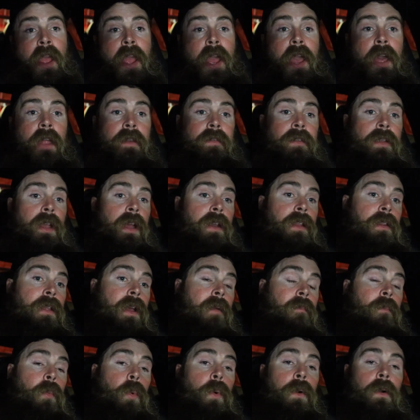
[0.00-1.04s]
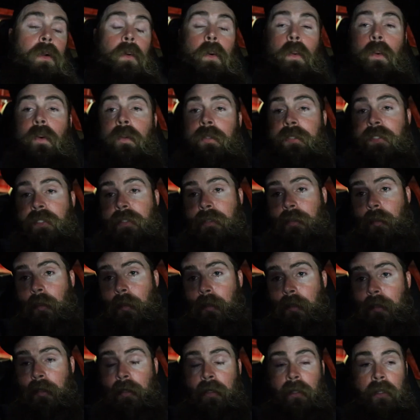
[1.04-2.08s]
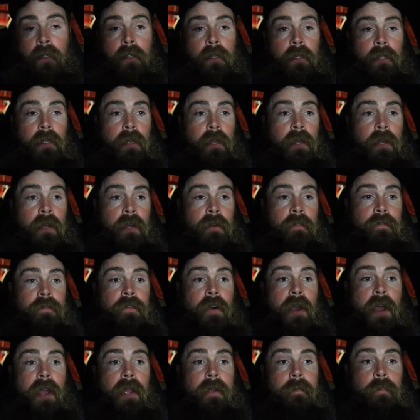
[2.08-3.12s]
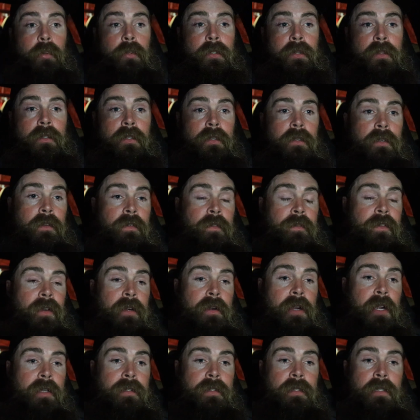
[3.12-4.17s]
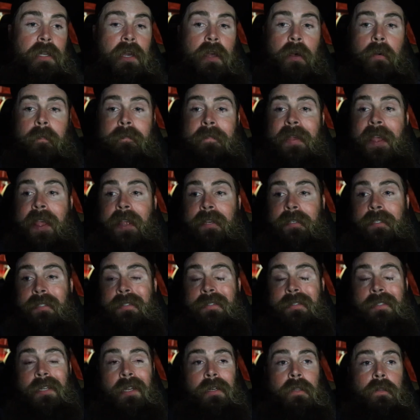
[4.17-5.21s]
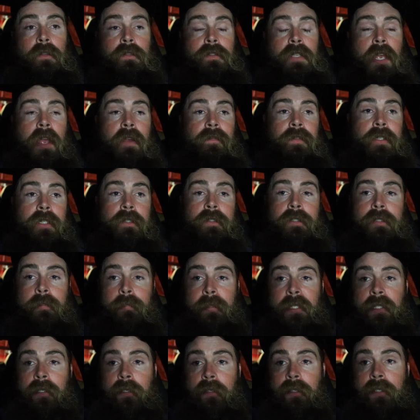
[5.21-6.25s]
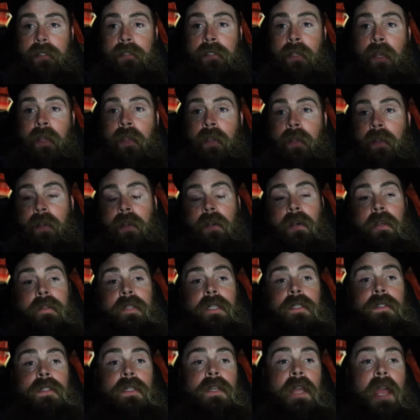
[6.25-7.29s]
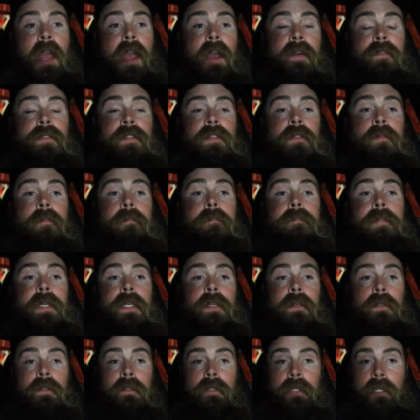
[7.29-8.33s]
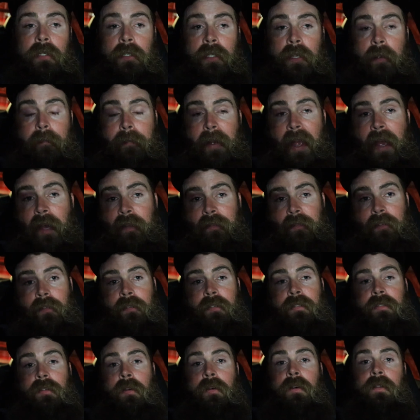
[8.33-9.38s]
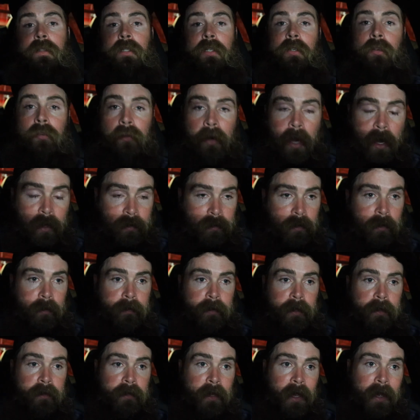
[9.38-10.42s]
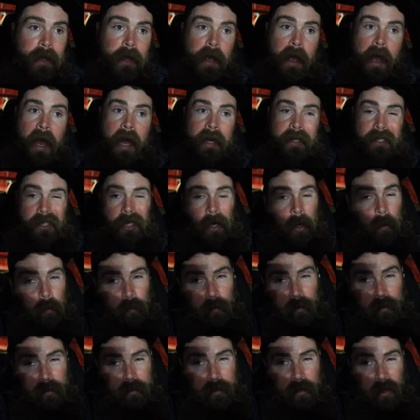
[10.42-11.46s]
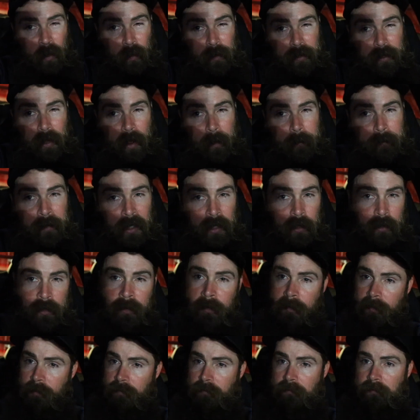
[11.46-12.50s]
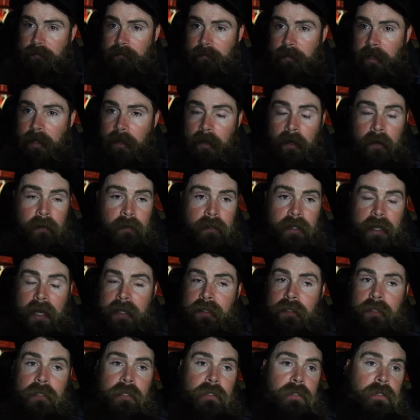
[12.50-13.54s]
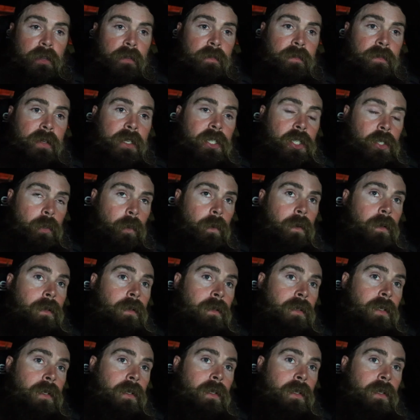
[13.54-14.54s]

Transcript: had kind of that more old school uh, vibe with the ferrite style magnets, kind of those heavier speakers. Uh, they did have some bigger looking capacitors on the crossovers. I don't really know what that means. You know, that's just a visual.